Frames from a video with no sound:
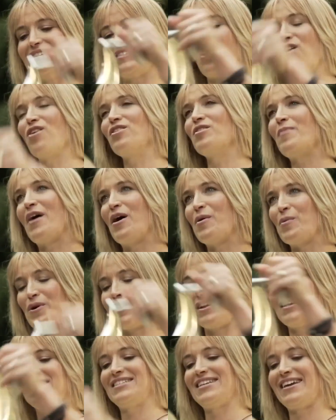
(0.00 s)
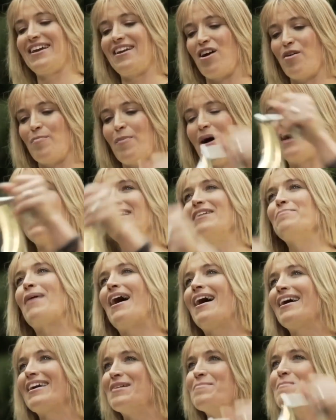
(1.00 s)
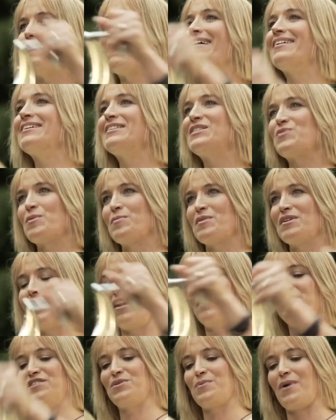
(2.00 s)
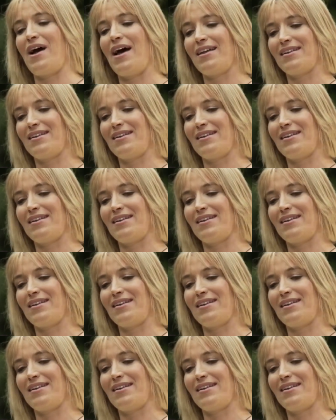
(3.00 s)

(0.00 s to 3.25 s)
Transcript: It's all about working to get our body back in balance from the left to